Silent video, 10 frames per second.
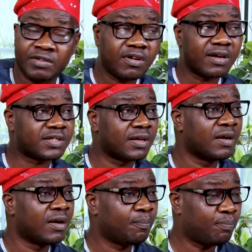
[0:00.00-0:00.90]
Because
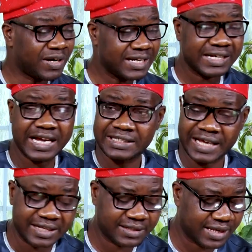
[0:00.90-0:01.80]
polling
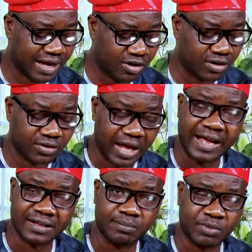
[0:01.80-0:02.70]
agents, or